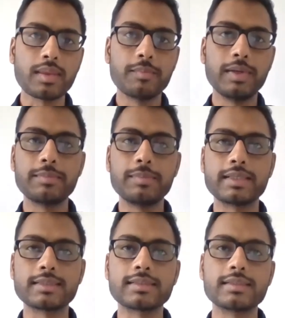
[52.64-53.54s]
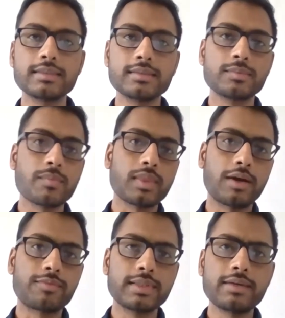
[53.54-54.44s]
multiplication.
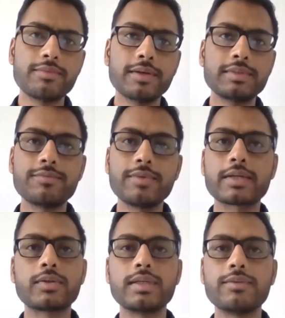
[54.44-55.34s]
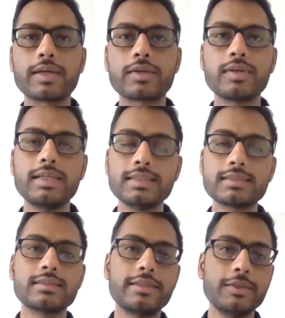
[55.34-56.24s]
After that, we have seen factorial. Factorial
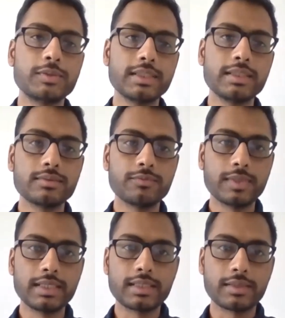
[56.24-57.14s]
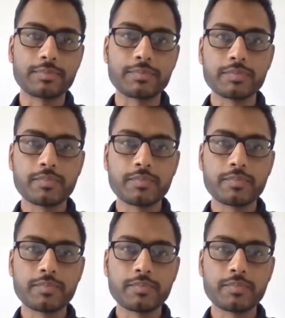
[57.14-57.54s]
is reducing one term.